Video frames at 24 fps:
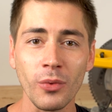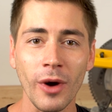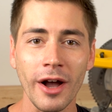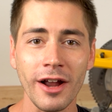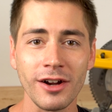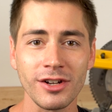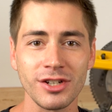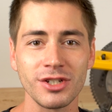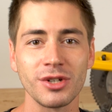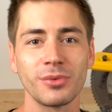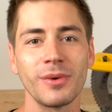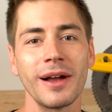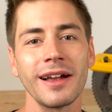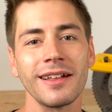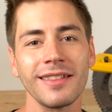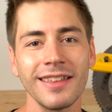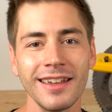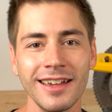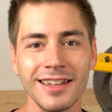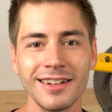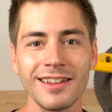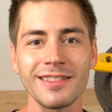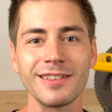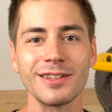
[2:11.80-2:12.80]
wires
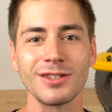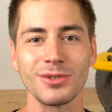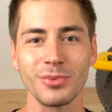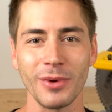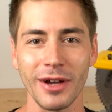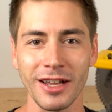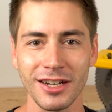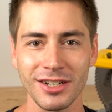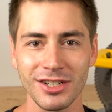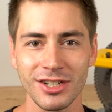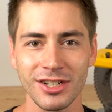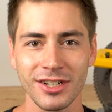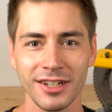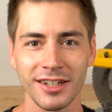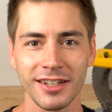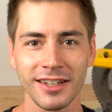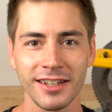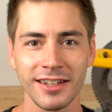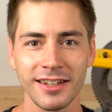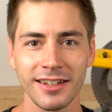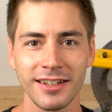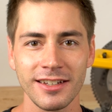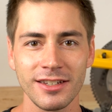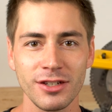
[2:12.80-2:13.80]
directly into the switch.
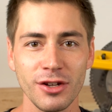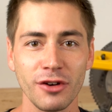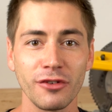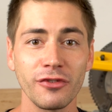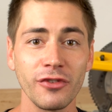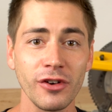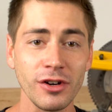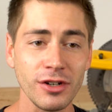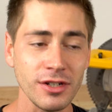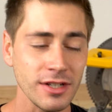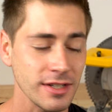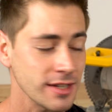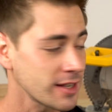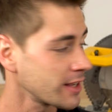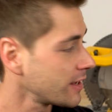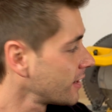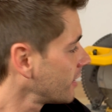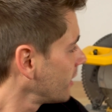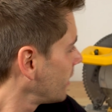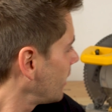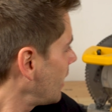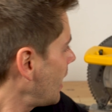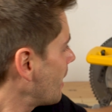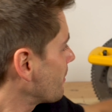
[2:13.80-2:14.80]
So first,
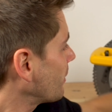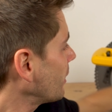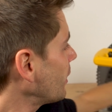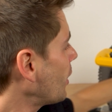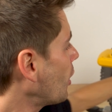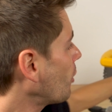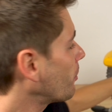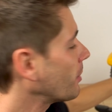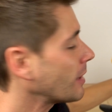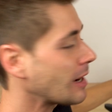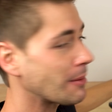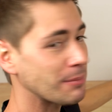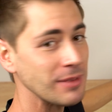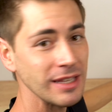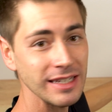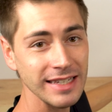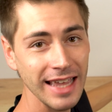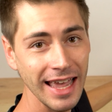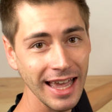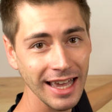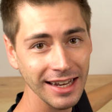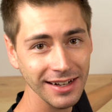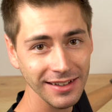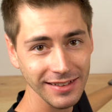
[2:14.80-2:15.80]
I'm going to open up this
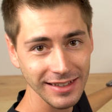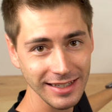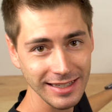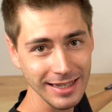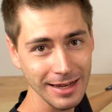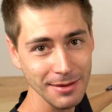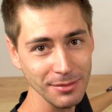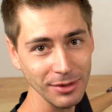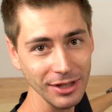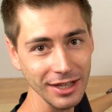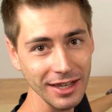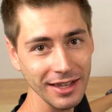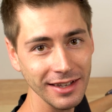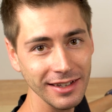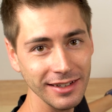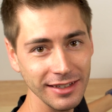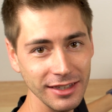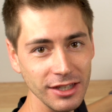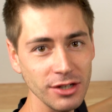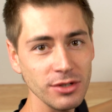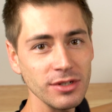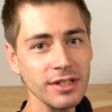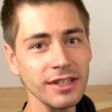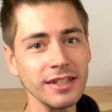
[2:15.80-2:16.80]
handle assembly
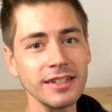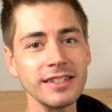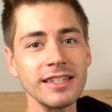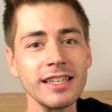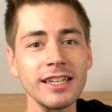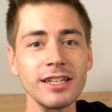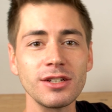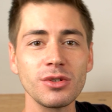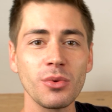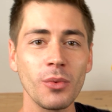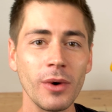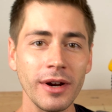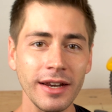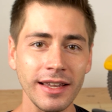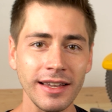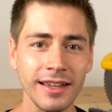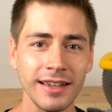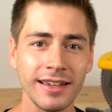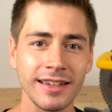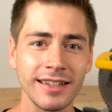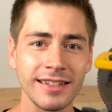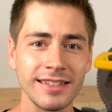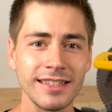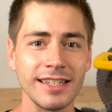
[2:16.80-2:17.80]
using T20,
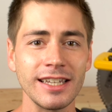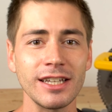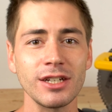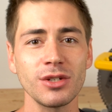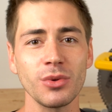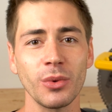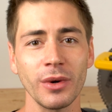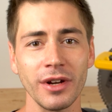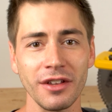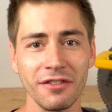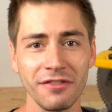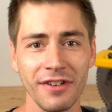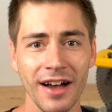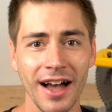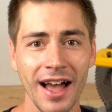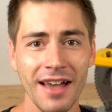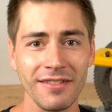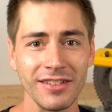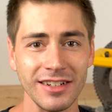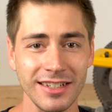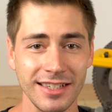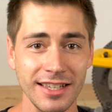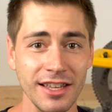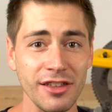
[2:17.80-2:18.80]

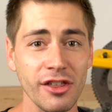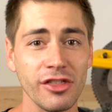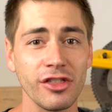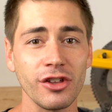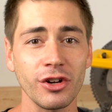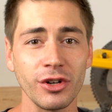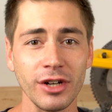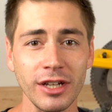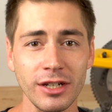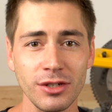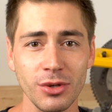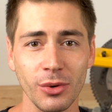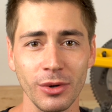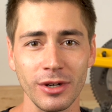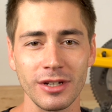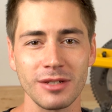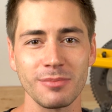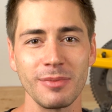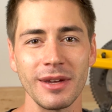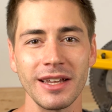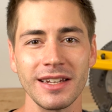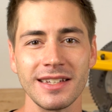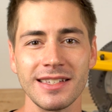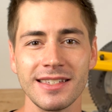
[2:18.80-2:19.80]
T25, and T30
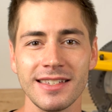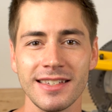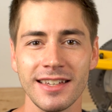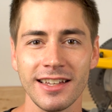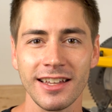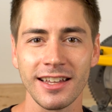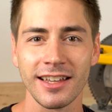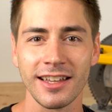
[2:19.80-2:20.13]
Torx bits.